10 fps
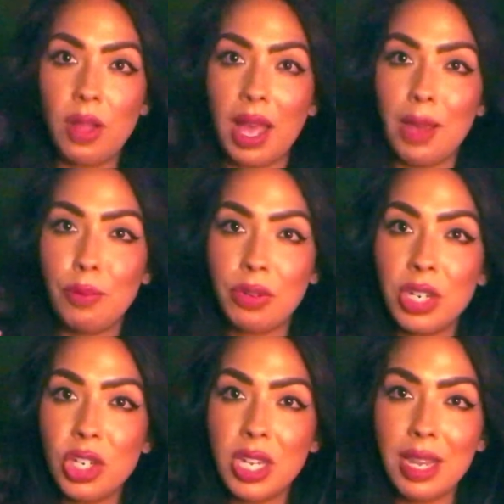I
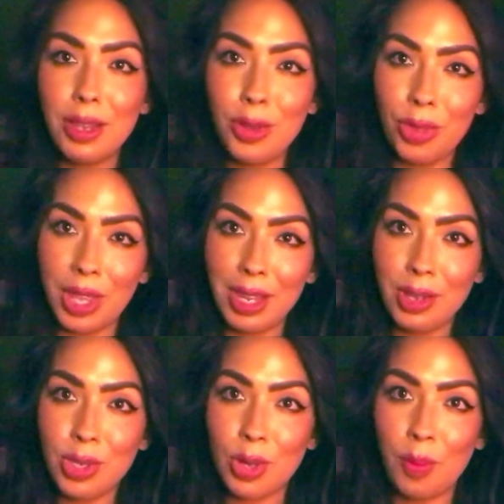appreciate you. Thank you
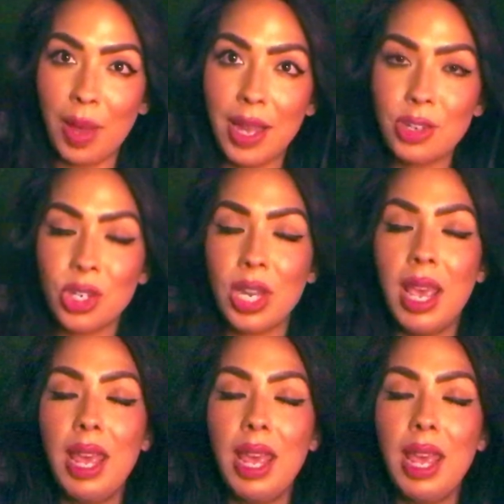so much.